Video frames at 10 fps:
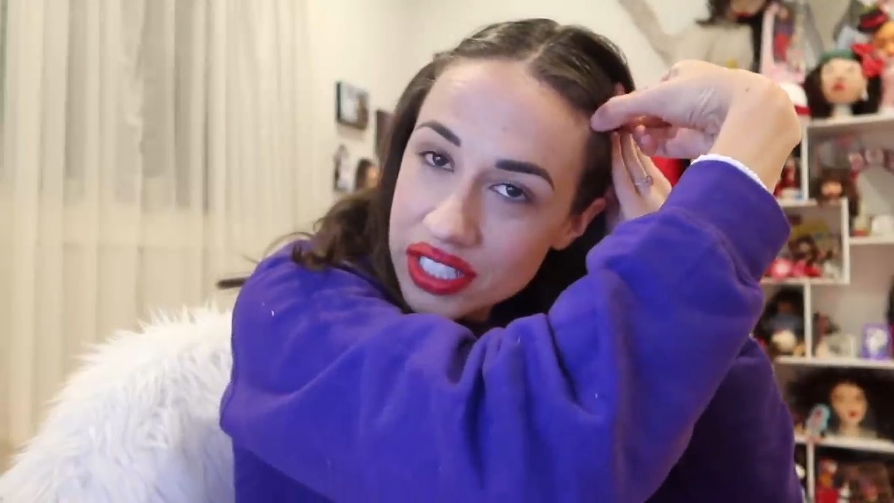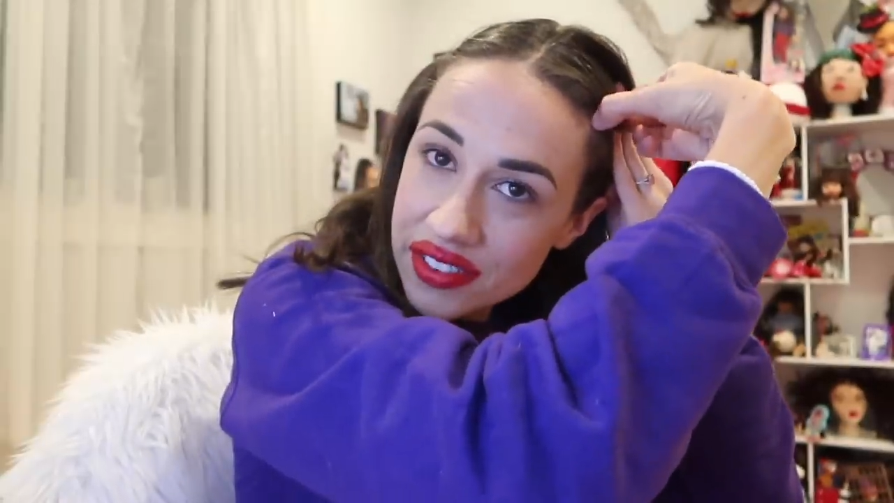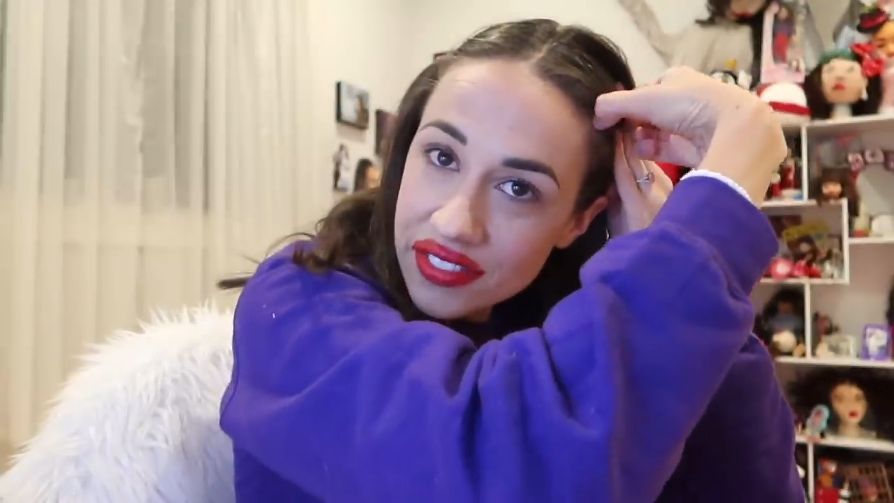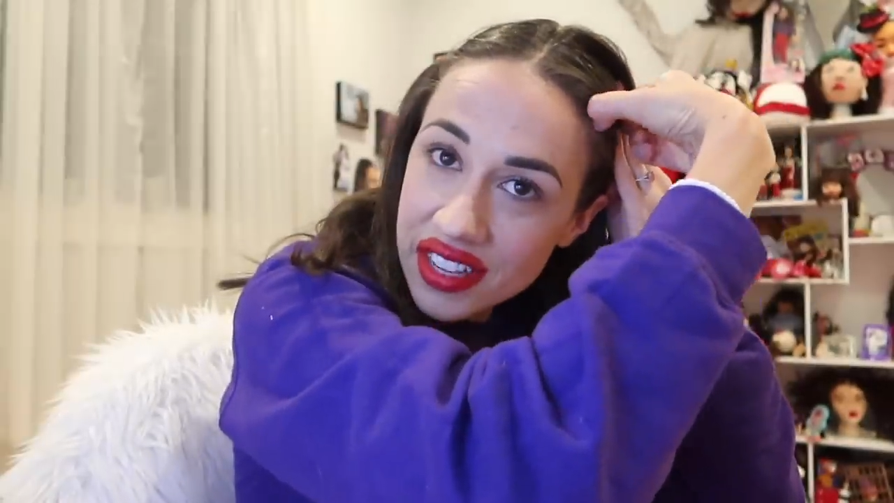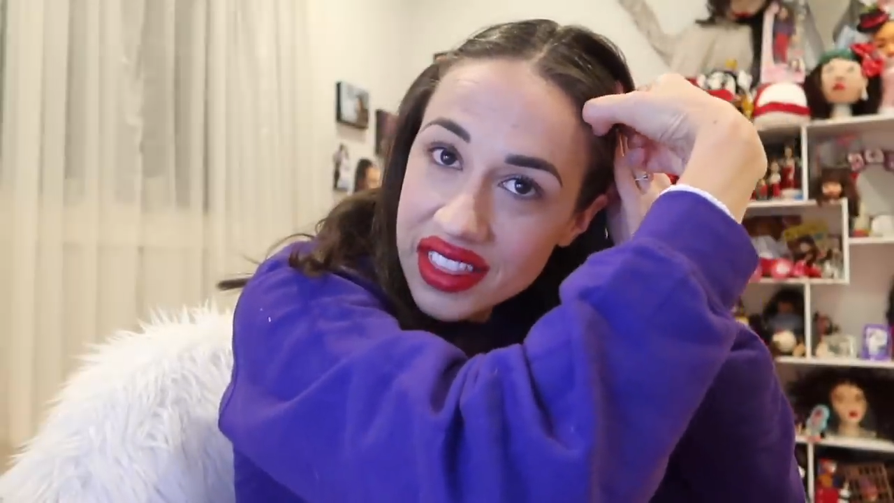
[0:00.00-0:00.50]

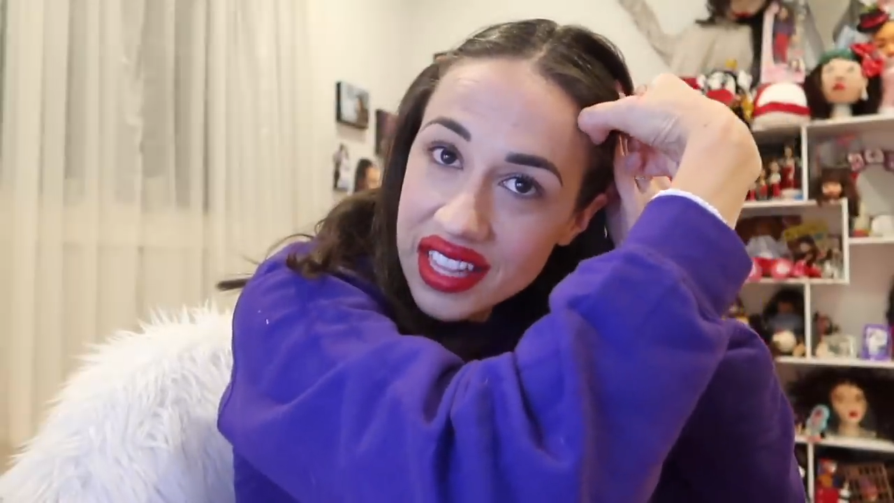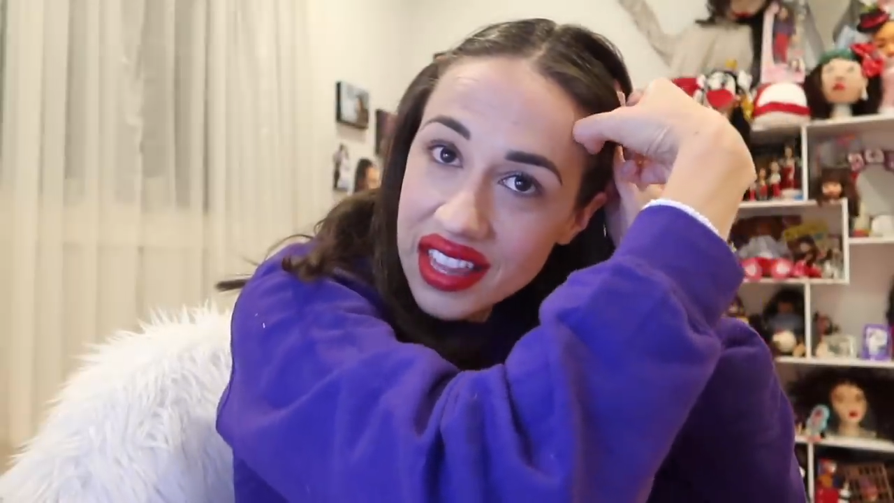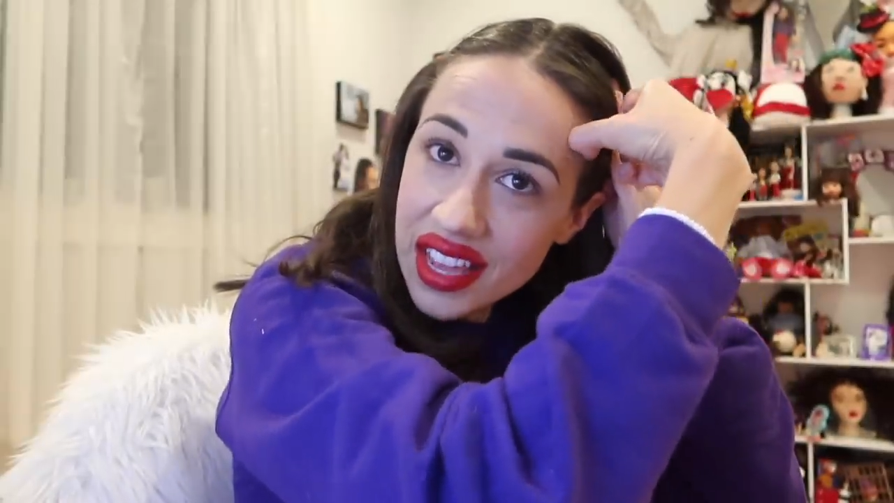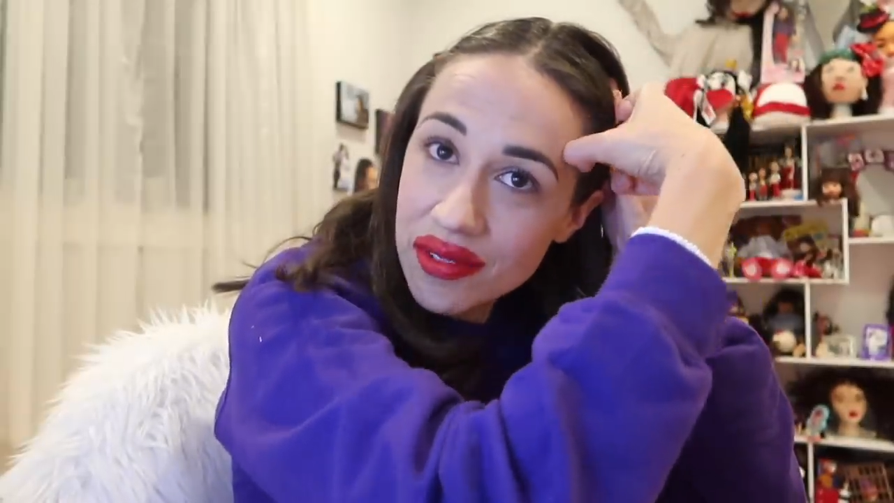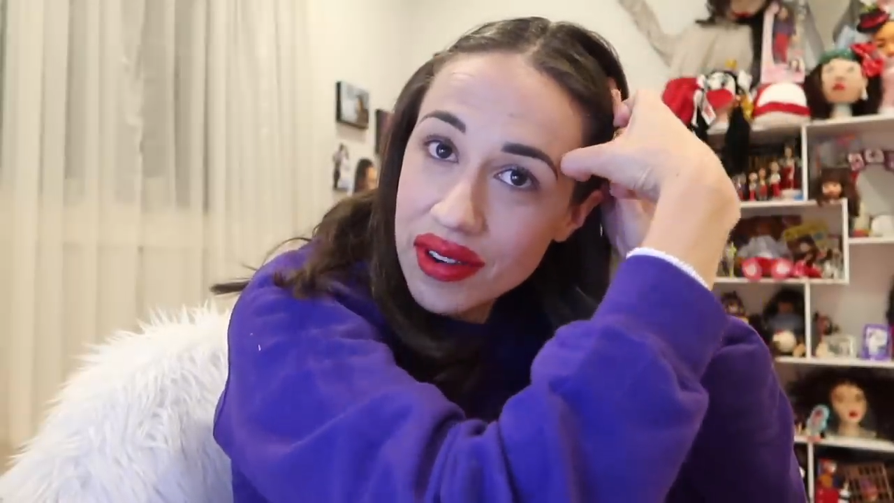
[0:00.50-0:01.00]
different than
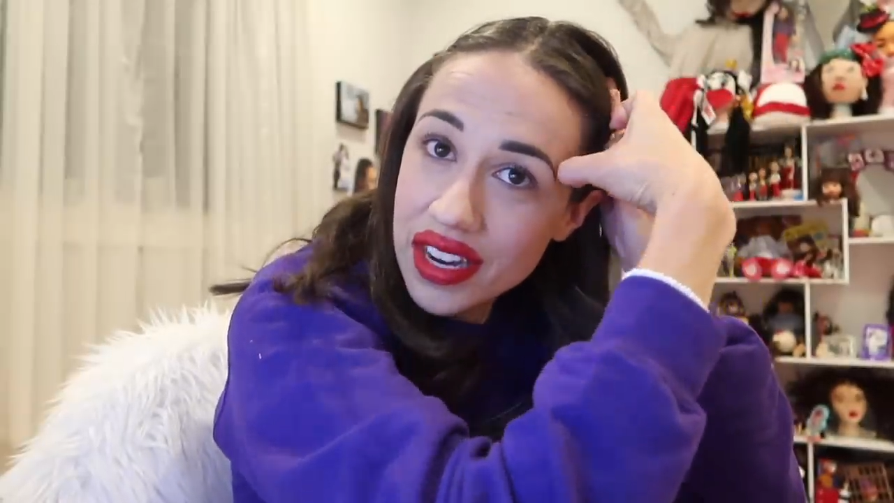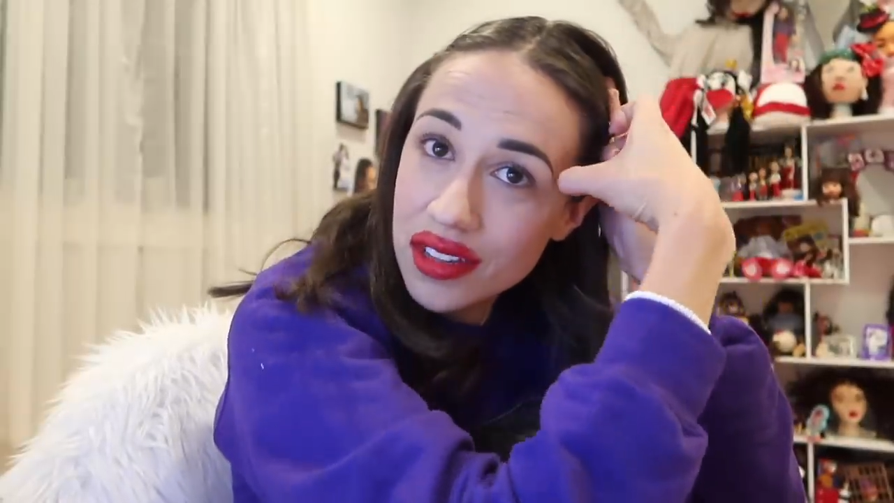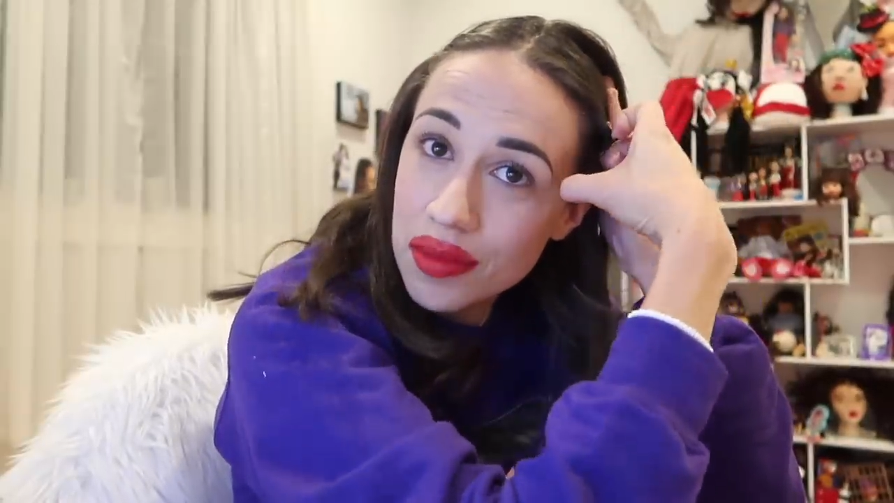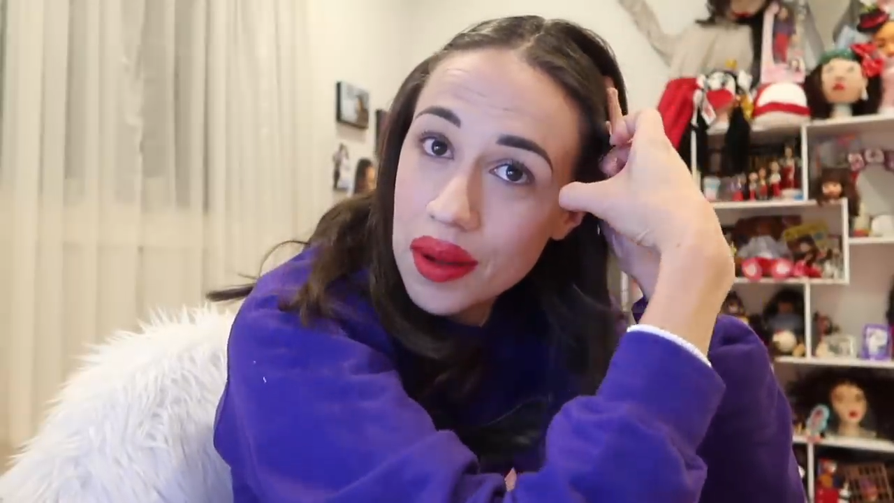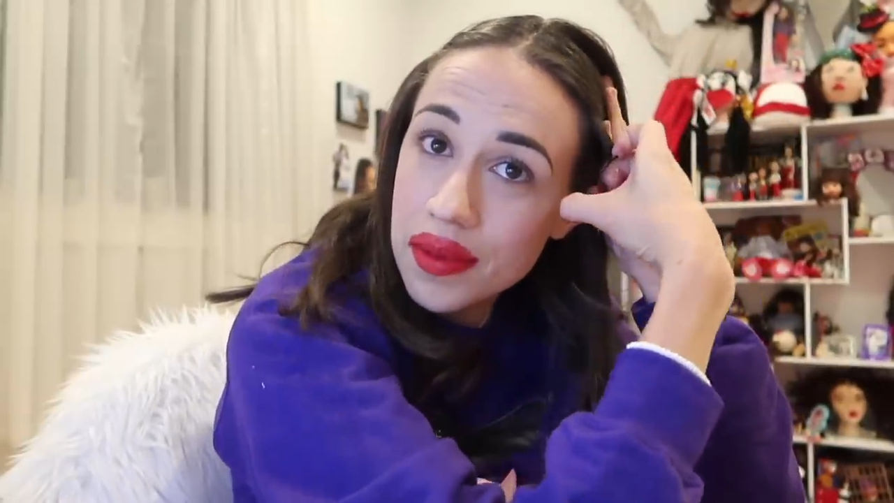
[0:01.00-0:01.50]
like
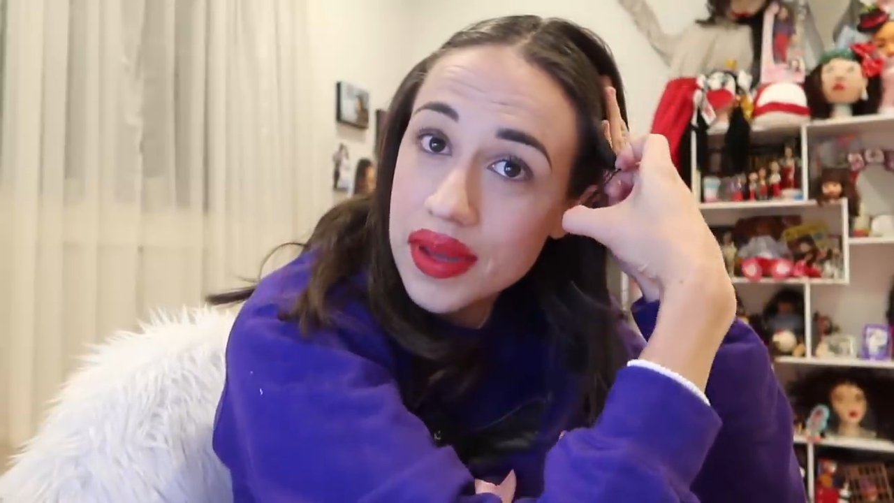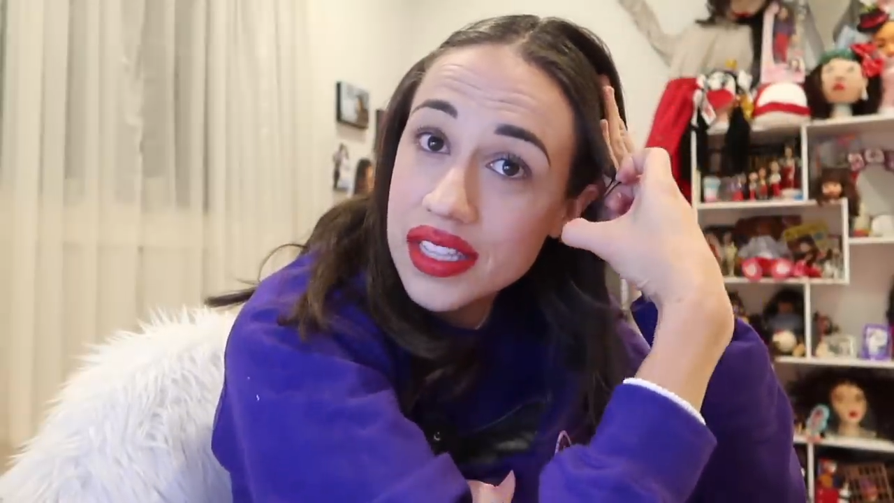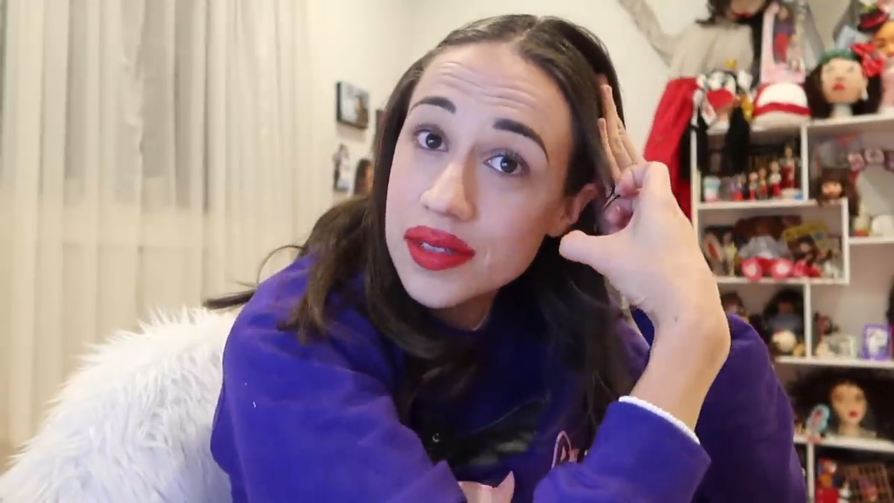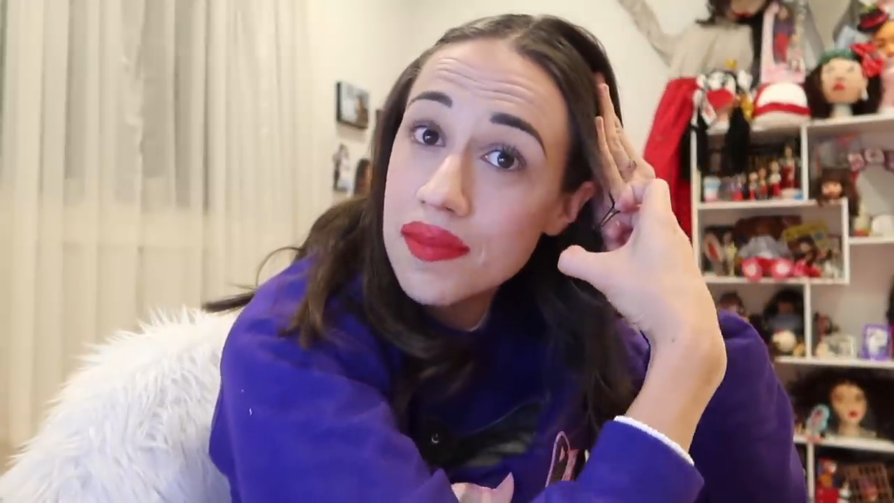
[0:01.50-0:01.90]
regular bobby pins,